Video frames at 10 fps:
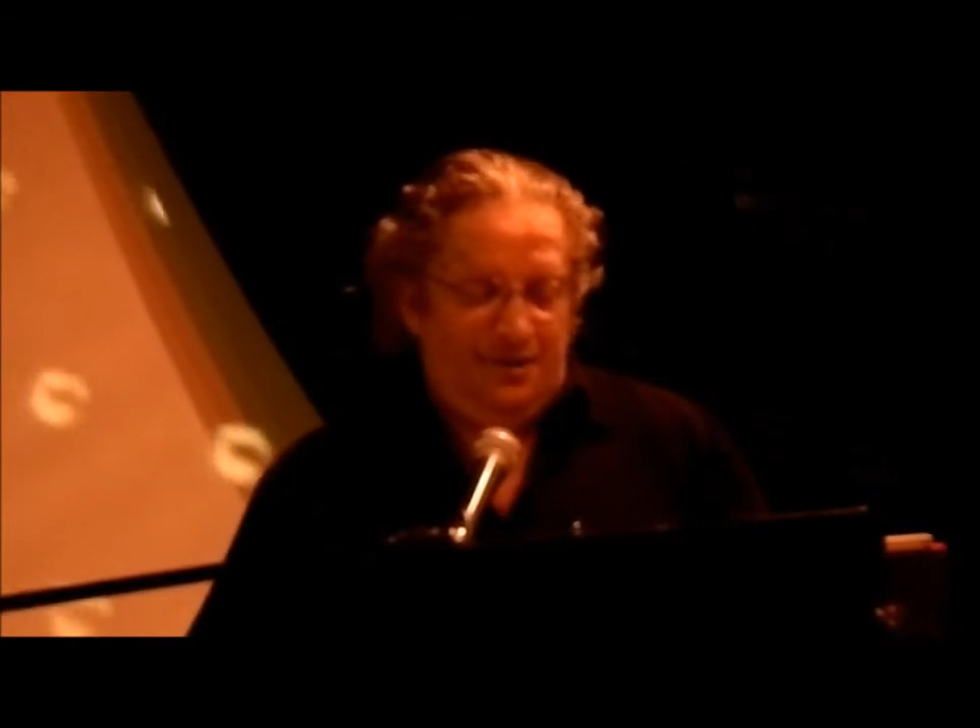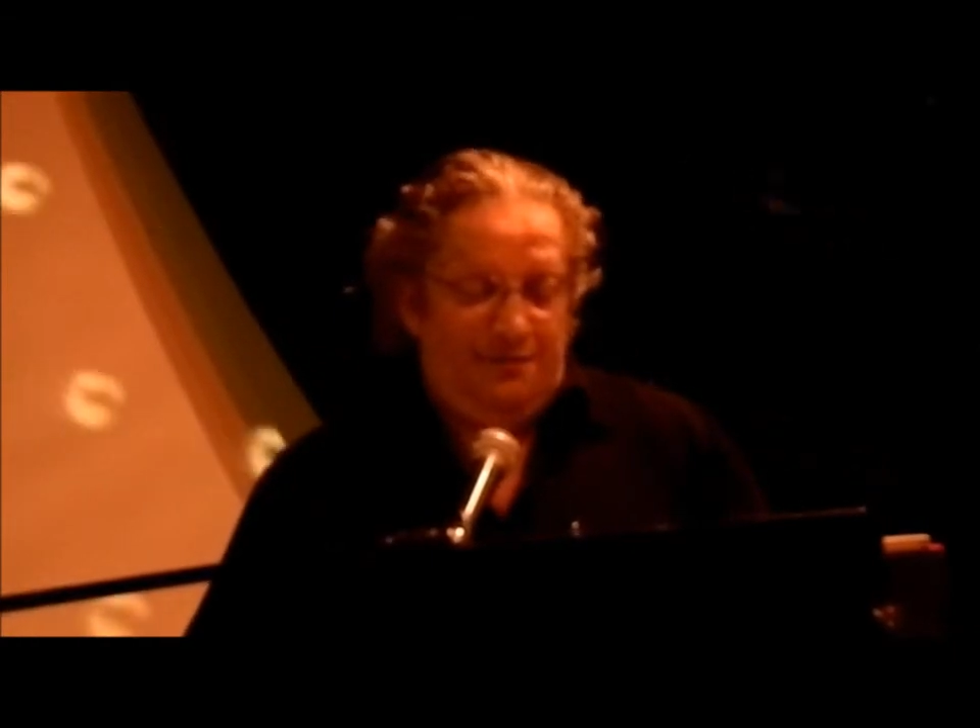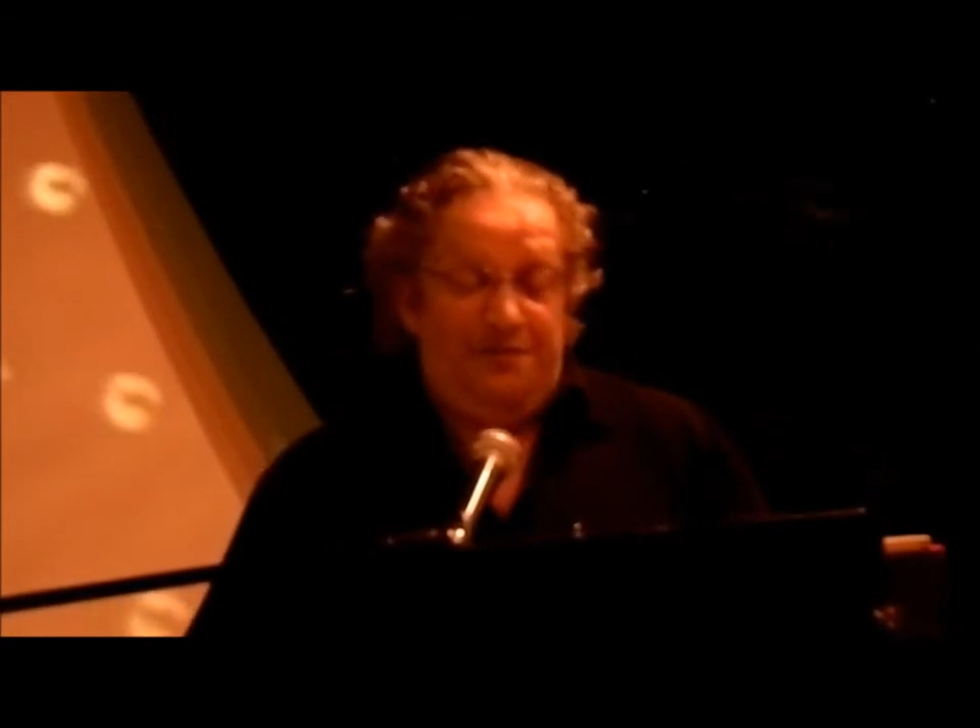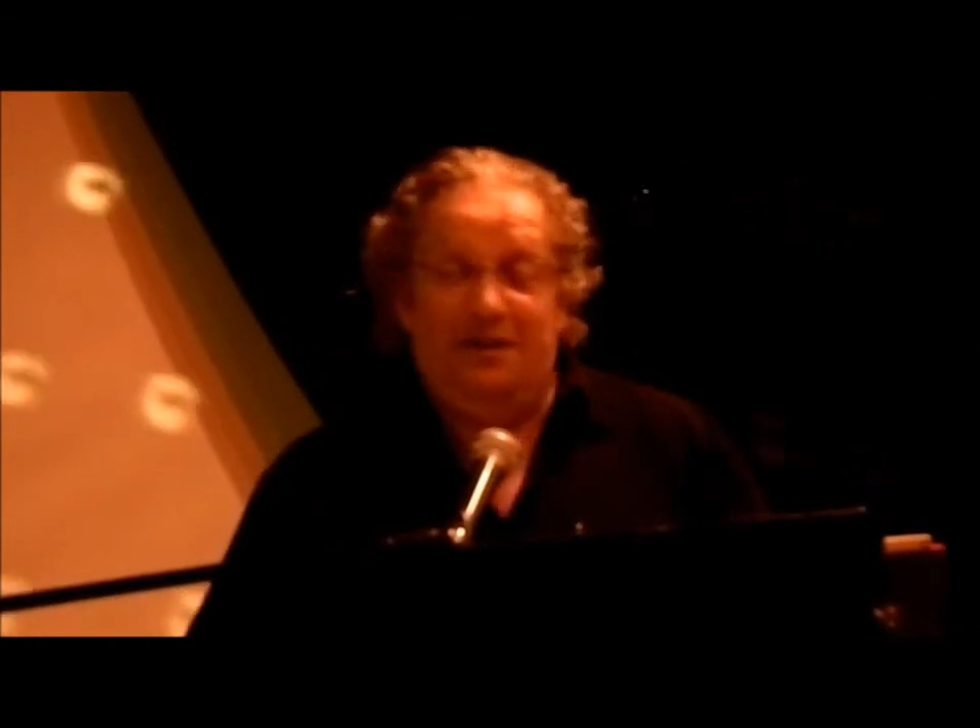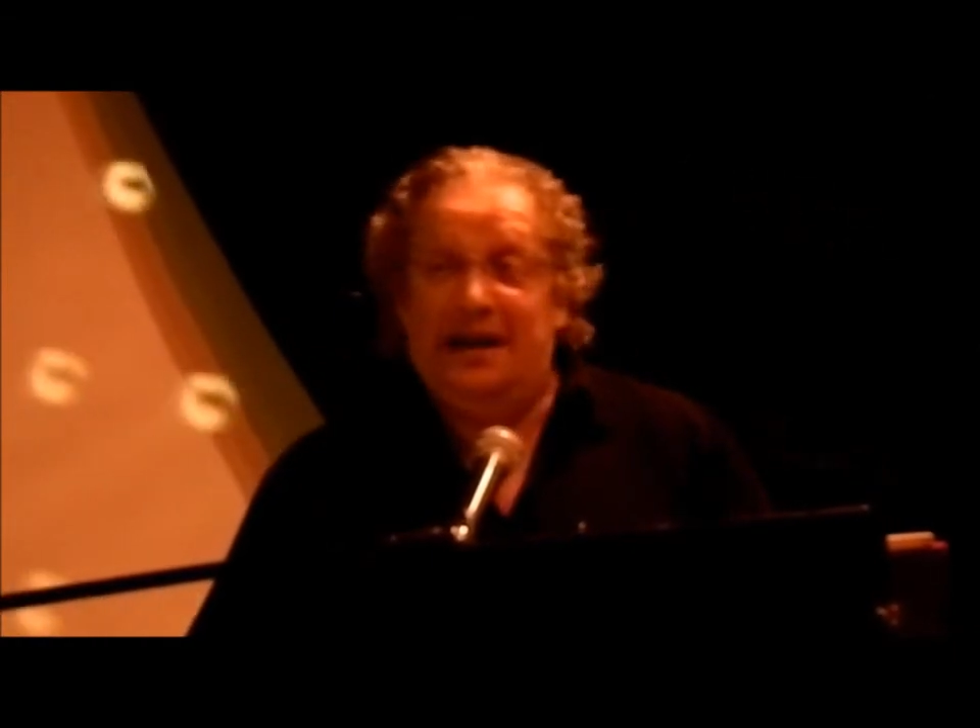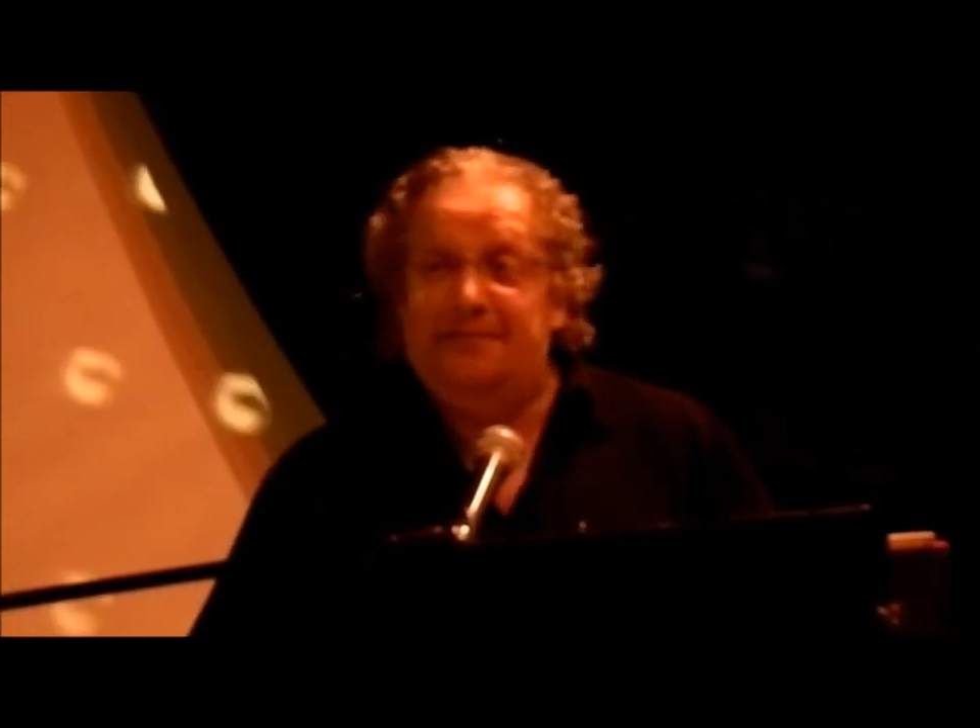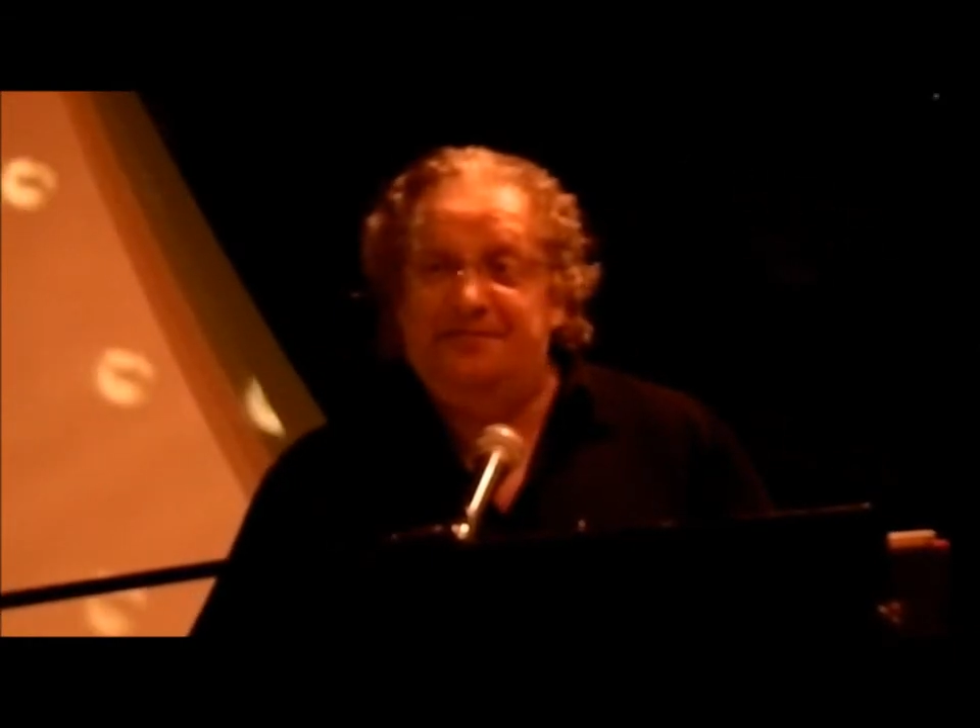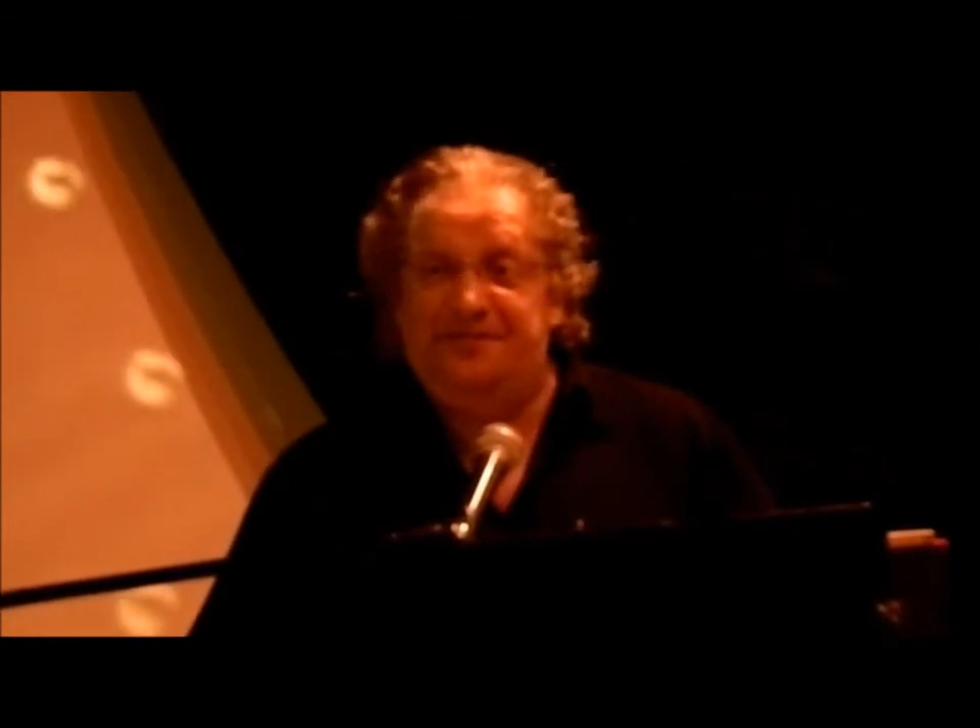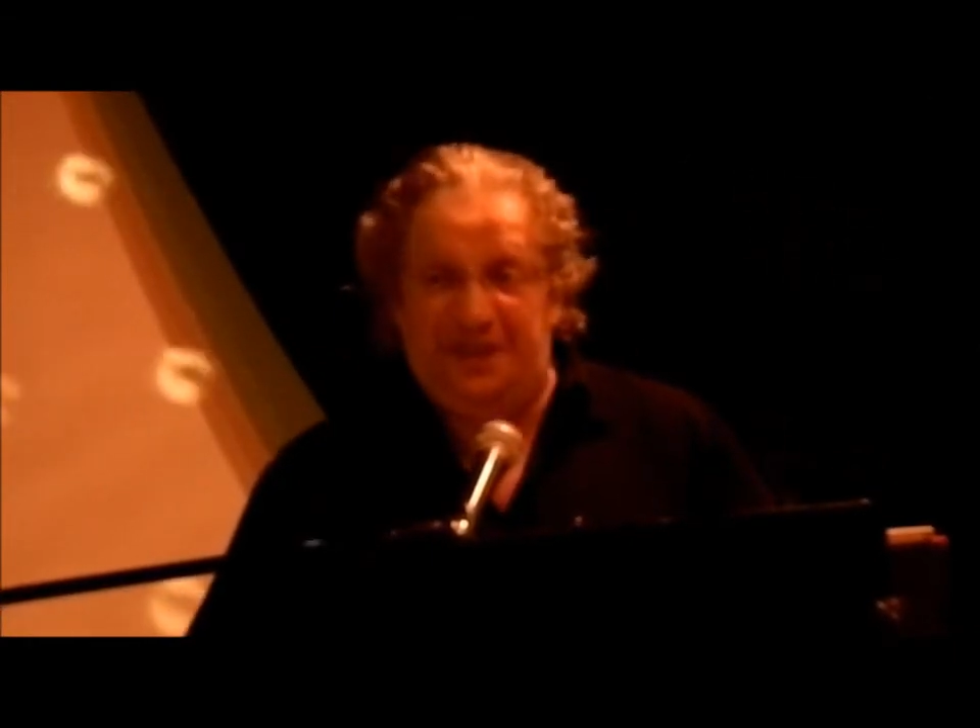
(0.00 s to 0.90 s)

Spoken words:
For love's